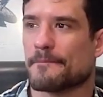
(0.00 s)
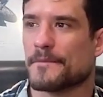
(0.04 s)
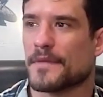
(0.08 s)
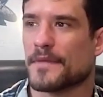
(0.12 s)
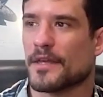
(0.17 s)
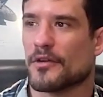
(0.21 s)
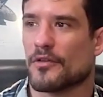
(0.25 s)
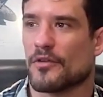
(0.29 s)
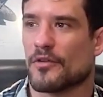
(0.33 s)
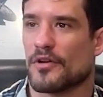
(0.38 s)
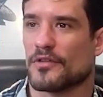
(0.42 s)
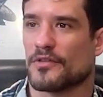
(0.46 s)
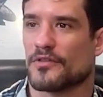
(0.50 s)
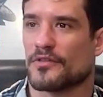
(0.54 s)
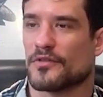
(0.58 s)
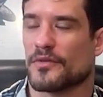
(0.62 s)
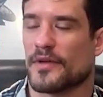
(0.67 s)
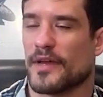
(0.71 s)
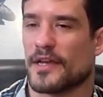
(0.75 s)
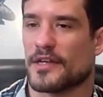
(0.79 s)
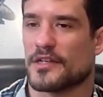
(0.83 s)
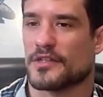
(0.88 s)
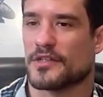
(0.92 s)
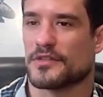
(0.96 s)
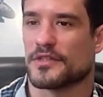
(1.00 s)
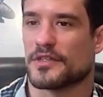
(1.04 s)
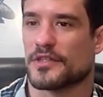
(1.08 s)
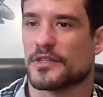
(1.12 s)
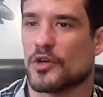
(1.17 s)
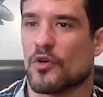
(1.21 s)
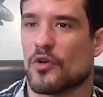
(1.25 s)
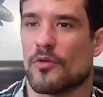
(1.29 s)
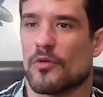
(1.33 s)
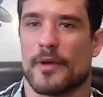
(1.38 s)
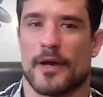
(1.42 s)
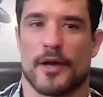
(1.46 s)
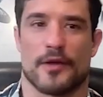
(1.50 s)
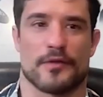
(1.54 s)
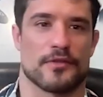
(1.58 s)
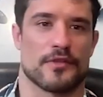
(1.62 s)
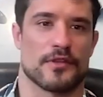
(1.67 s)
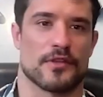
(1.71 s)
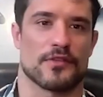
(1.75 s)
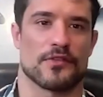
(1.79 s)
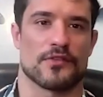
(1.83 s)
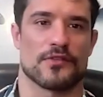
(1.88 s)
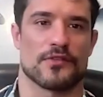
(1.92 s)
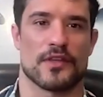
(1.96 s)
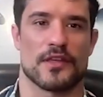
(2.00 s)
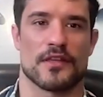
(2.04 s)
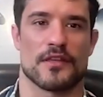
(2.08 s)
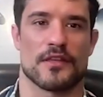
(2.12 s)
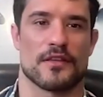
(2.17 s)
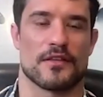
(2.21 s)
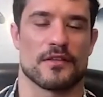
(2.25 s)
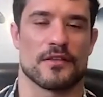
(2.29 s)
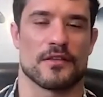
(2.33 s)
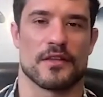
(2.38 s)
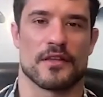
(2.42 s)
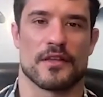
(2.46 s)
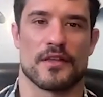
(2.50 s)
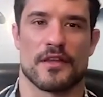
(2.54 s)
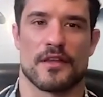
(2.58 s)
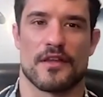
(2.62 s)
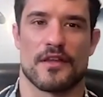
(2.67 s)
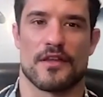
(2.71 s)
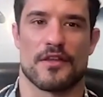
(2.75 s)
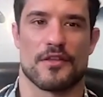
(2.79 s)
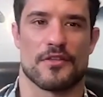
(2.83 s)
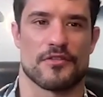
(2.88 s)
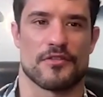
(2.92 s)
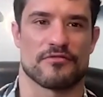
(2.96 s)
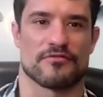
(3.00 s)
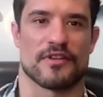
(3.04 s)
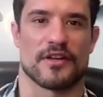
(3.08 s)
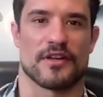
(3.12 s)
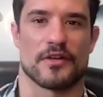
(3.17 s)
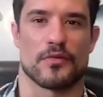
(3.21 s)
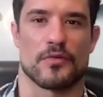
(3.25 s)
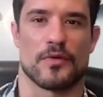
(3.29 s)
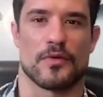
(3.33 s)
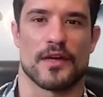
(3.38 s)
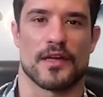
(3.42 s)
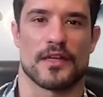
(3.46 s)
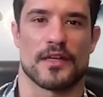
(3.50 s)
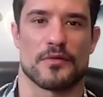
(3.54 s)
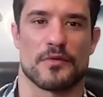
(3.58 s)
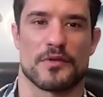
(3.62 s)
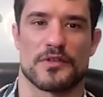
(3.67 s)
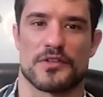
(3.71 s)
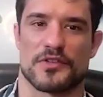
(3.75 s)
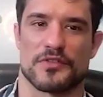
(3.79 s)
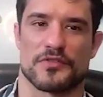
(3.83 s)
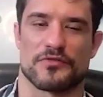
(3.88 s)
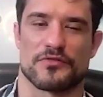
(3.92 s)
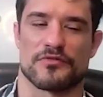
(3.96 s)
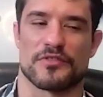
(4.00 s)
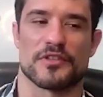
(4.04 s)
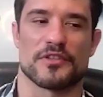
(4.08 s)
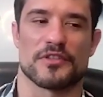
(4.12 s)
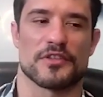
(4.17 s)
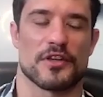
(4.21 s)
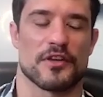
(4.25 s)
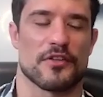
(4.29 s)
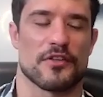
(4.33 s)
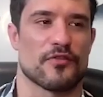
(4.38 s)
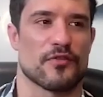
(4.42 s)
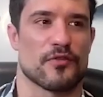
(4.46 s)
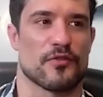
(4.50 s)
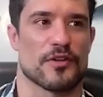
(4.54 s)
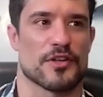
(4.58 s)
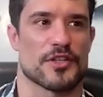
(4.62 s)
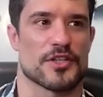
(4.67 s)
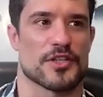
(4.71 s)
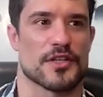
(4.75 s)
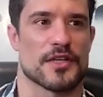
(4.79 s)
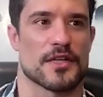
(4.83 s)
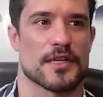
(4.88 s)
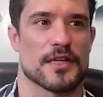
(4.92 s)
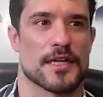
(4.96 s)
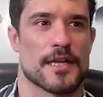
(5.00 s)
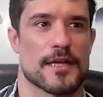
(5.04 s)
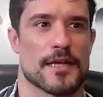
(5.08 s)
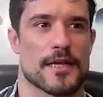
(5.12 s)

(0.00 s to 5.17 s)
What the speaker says: in order to actually go about this in the right way, which is really unfortunate.